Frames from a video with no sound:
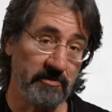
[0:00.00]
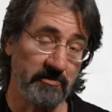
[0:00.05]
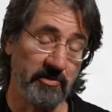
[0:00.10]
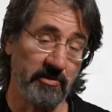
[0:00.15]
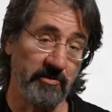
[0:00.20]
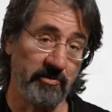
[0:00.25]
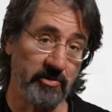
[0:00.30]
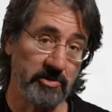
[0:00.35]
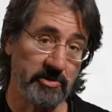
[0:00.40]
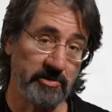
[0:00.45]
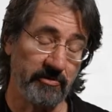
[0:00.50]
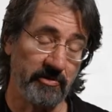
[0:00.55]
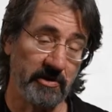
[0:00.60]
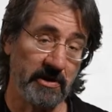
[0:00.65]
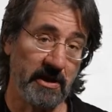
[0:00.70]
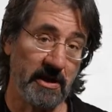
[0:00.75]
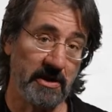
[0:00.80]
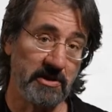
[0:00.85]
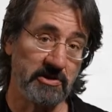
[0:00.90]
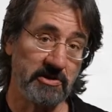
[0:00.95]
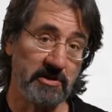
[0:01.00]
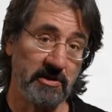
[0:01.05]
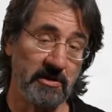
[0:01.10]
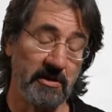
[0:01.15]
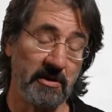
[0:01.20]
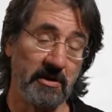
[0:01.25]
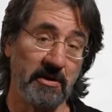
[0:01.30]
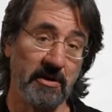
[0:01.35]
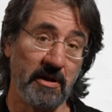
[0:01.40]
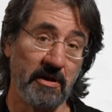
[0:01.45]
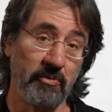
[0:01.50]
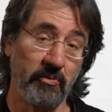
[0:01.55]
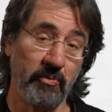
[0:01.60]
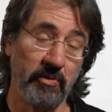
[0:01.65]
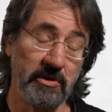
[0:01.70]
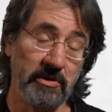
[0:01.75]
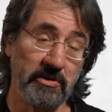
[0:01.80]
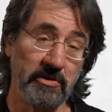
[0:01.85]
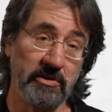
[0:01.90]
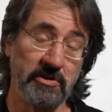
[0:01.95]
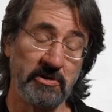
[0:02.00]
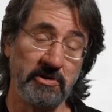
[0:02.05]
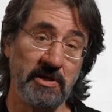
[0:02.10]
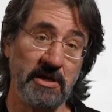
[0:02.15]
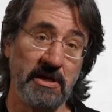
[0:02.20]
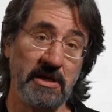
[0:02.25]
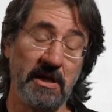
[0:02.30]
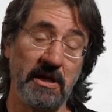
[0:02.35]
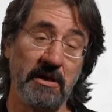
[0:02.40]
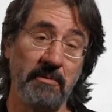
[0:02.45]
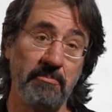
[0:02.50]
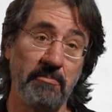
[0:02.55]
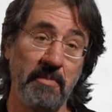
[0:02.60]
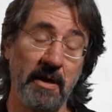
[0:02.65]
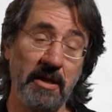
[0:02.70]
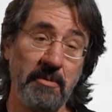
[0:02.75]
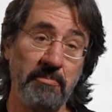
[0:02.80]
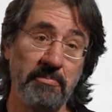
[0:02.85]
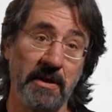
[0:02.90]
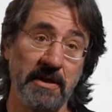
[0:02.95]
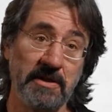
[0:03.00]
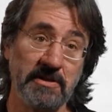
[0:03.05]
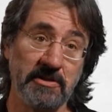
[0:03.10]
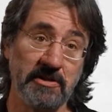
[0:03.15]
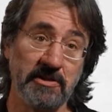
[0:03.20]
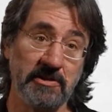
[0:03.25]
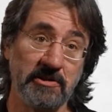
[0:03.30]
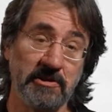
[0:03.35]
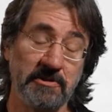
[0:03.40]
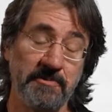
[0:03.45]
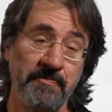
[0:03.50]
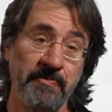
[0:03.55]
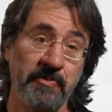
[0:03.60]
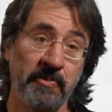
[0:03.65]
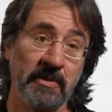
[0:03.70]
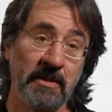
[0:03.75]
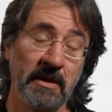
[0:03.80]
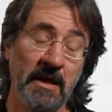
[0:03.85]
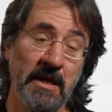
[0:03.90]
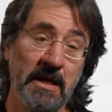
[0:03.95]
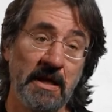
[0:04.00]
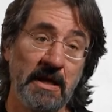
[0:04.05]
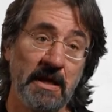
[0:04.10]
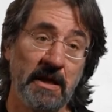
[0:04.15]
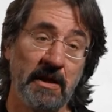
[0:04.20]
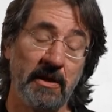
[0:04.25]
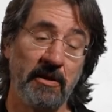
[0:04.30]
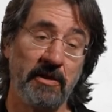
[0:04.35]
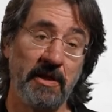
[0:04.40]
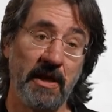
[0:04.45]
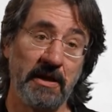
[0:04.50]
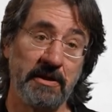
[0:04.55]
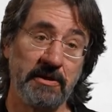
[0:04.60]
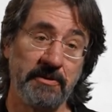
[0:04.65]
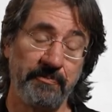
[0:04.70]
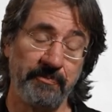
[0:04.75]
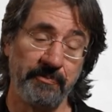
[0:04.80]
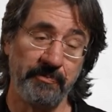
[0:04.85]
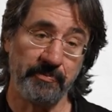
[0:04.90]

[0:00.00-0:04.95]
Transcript: of diversification that we see in many places that